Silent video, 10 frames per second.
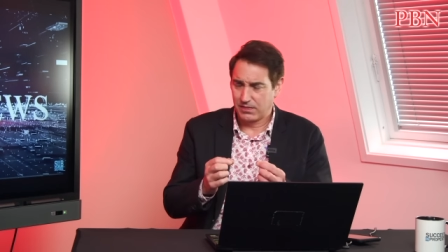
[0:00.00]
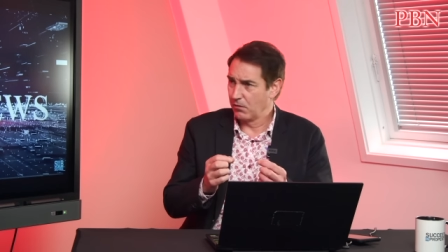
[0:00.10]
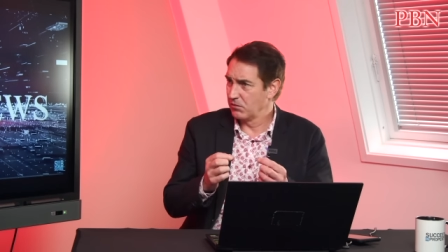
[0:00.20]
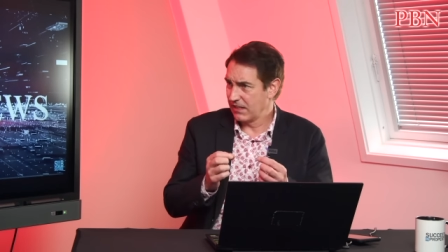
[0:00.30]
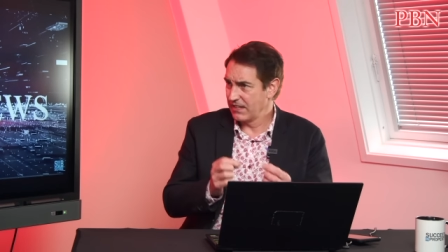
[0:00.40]
there
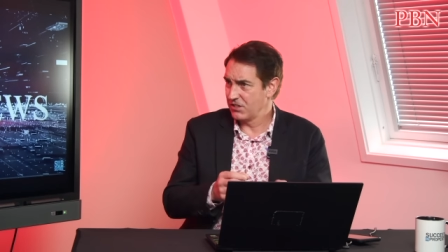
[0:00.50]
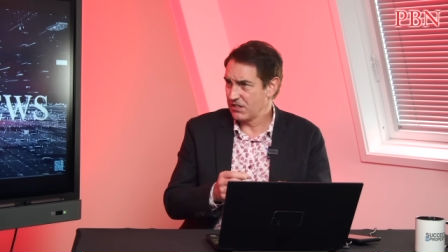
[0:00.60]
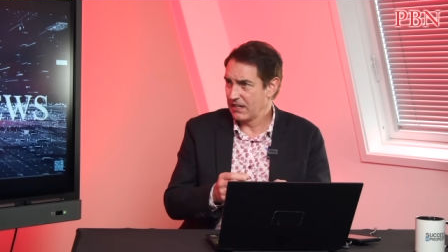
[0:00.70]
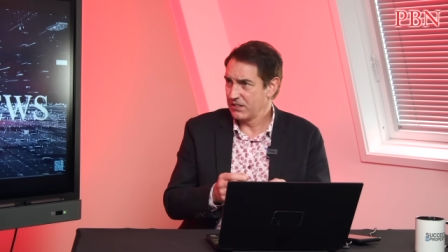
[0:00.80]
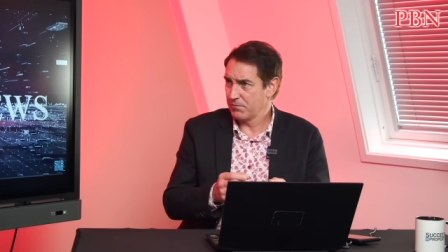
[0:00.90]
was
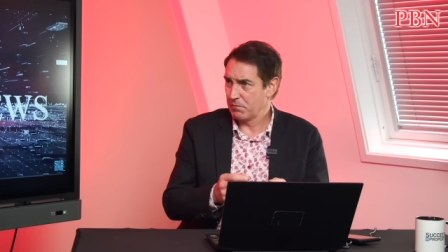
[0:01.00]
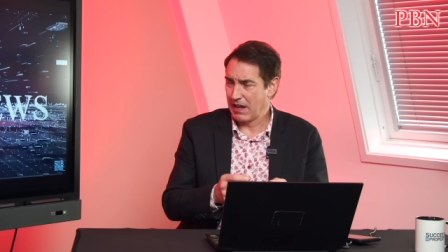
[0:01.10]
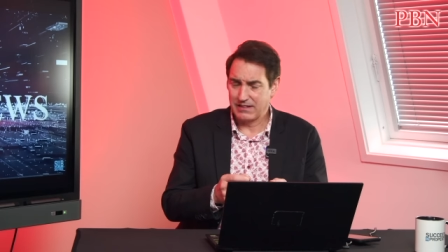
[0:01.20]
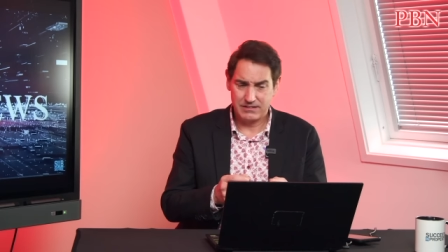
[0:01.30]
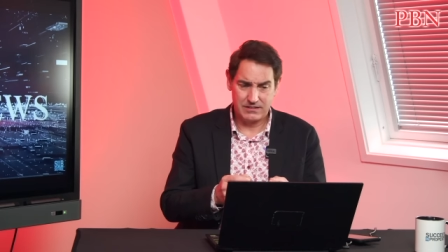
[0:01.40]
legislation
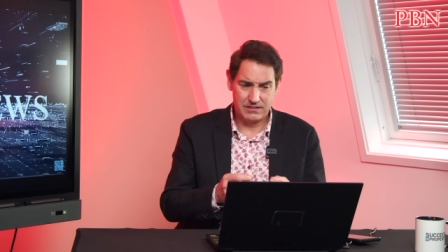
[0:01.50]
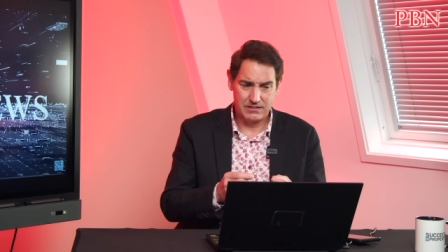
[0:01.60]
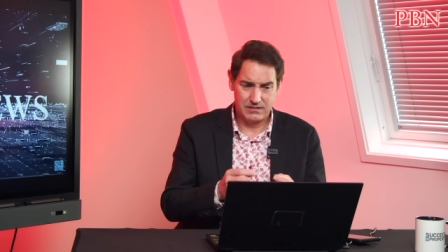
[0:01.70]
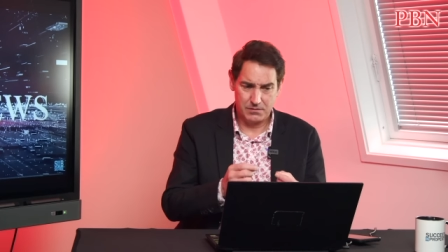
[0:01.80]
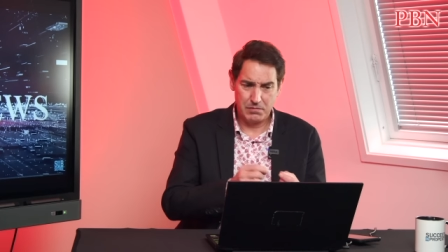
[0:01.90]
passed
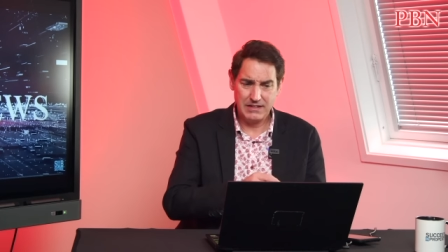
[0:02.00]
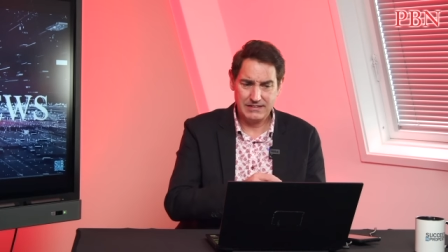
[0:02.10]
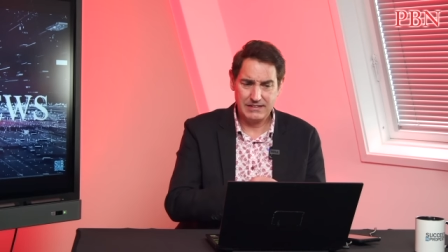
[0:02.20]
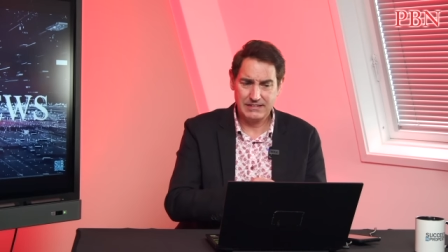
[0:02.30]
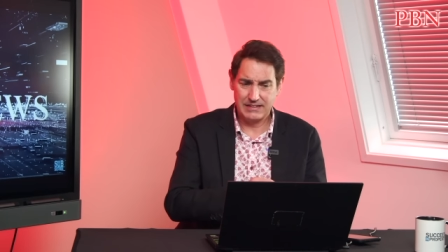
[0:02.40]
to
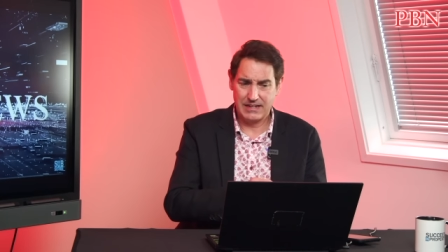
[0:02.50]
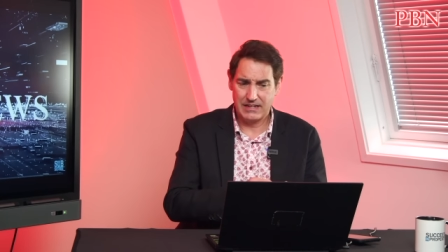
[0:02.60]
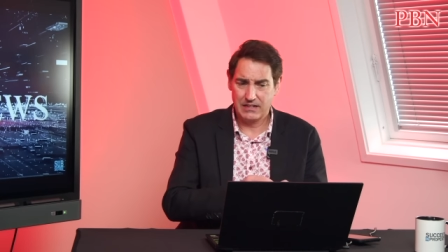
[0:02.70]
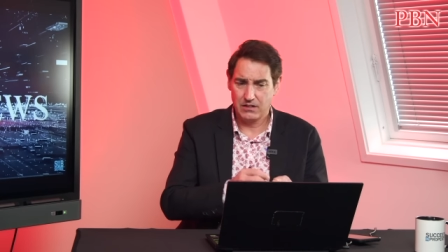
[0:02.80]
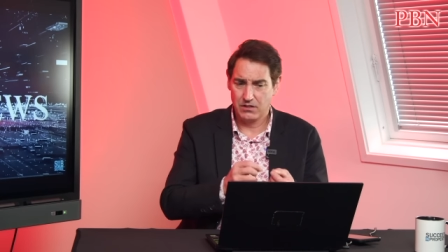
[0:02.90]
basically
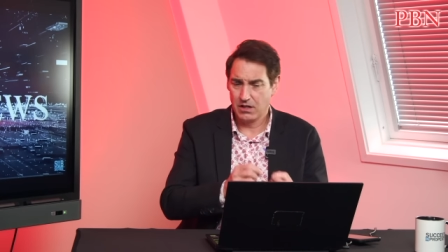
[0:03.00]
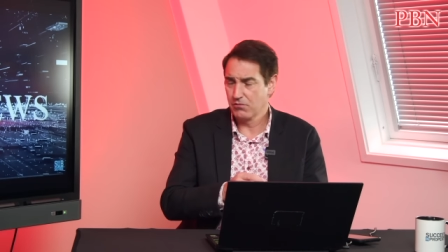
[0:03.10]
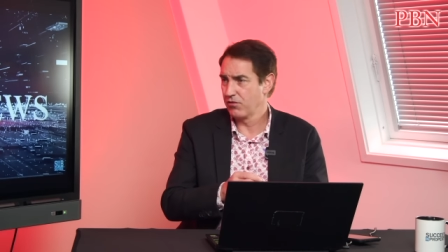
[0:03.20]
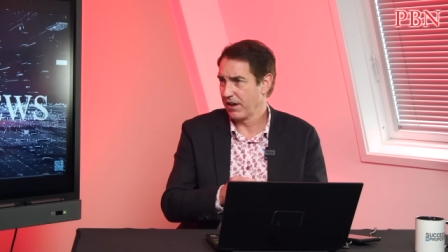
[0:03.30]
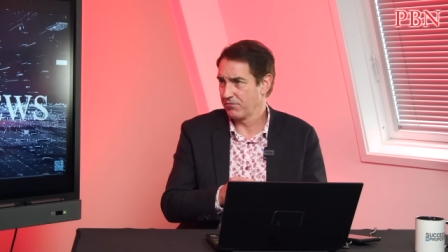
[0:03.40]
say no
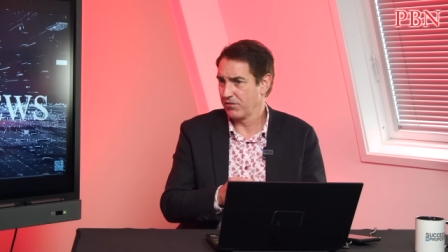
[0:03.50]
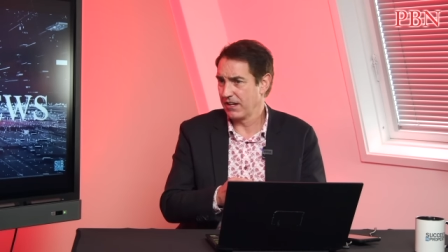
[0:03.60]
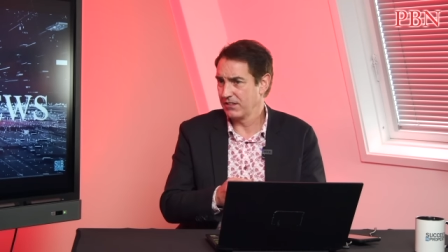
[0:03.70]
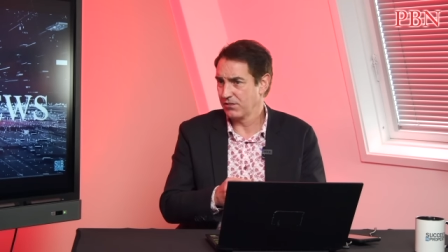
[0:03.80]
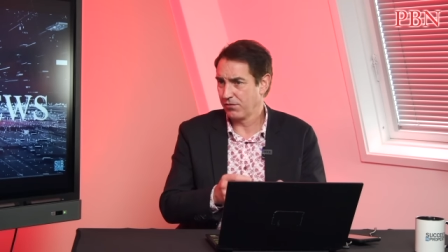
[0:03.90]
ground
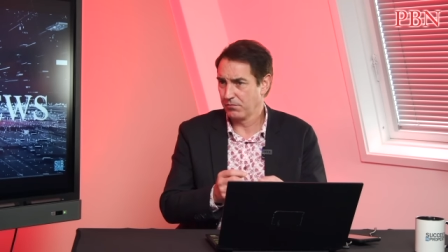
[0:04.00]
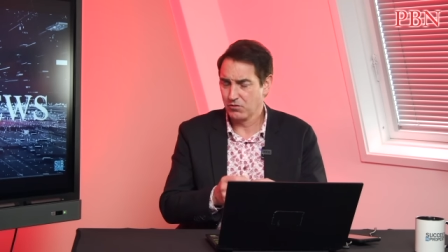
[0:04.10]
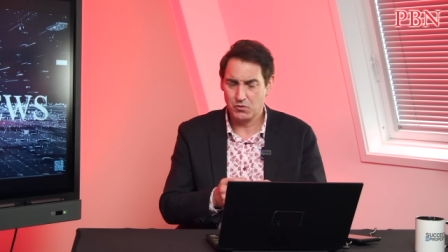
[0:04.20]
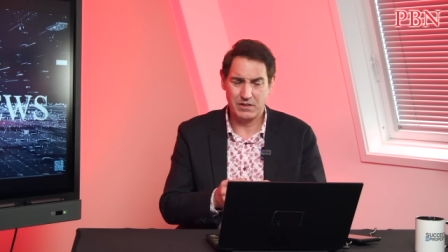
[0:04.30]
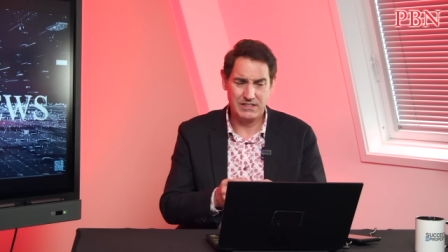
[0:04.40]
rents from
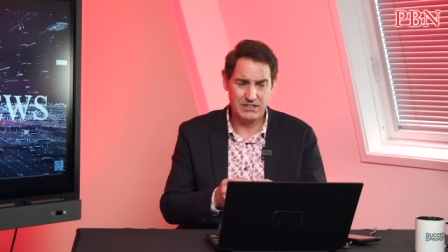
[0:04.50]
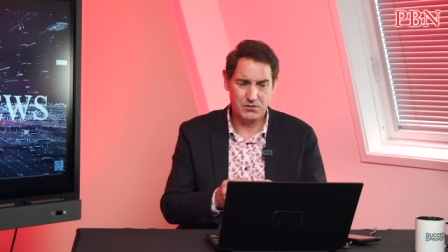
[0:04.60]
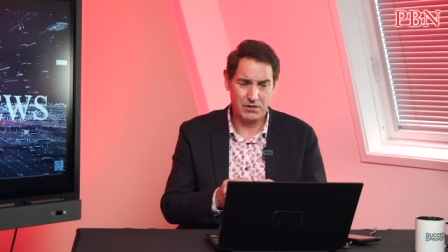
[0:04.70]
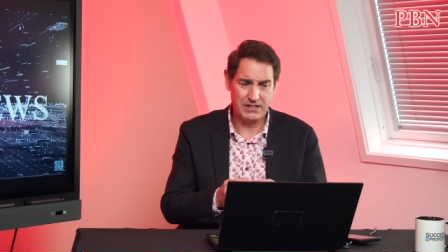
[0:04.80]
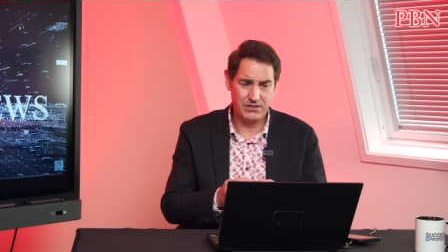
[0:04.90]

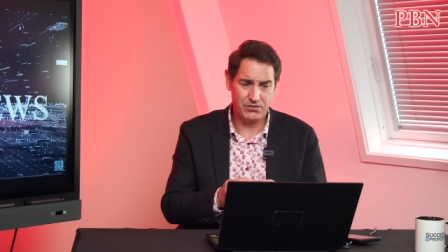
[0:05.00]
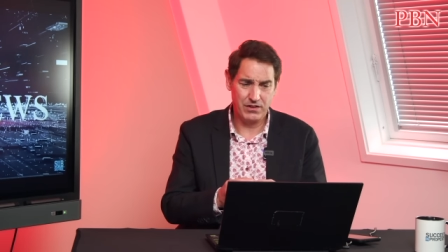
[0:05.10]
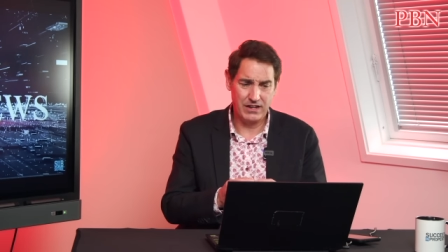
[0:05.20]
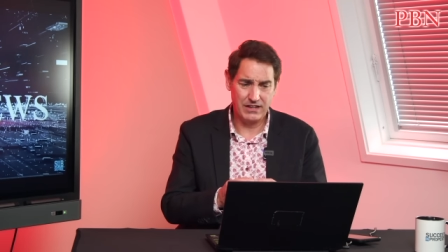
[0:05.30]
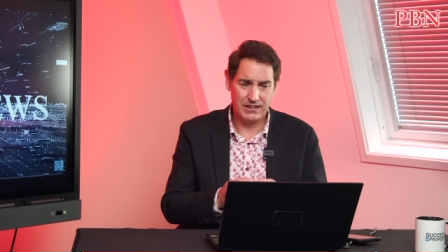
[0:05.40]

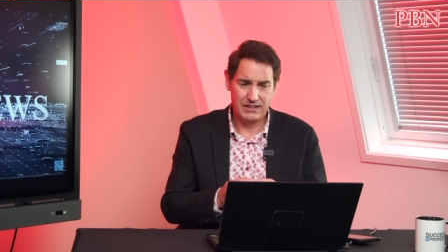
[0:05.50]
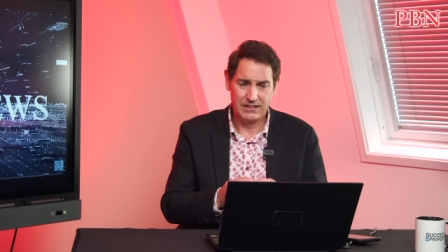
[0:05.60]
2023.